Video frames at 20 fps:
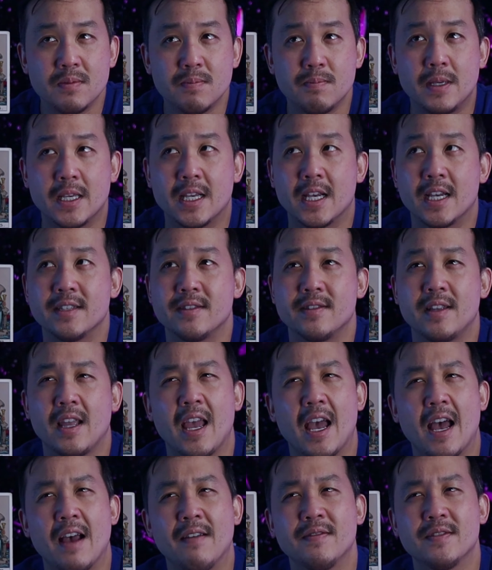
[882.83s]
because they
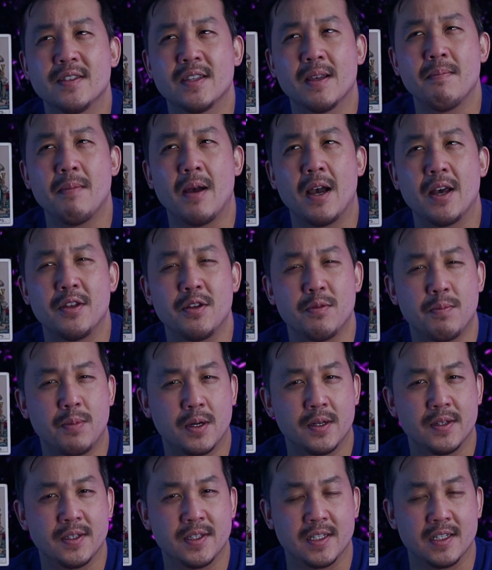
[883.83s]
have some other
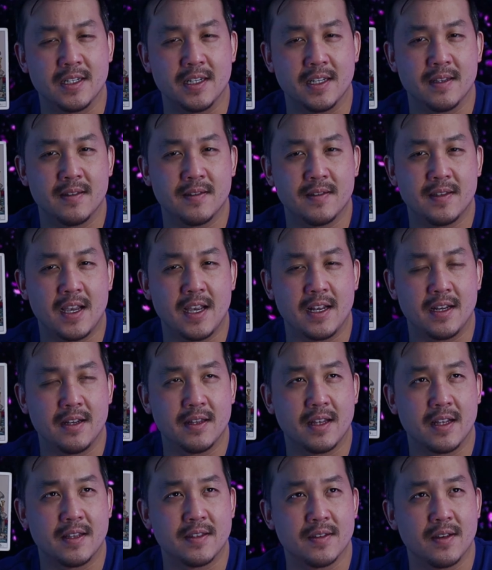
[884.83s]
person in sight
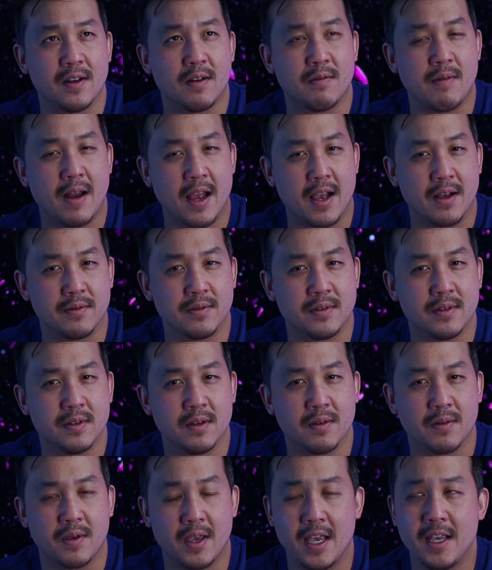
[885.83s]
that's around,
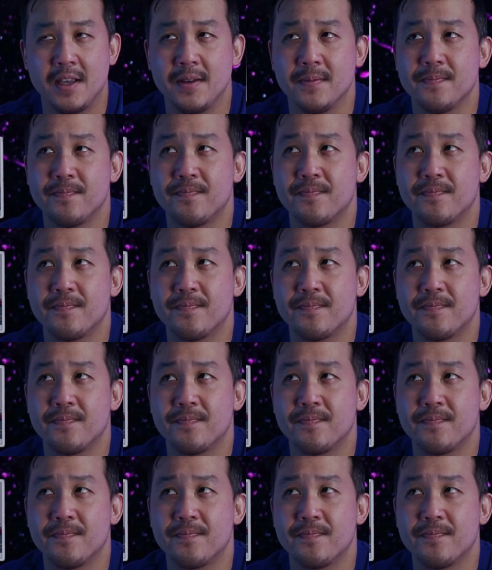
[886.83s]
okay?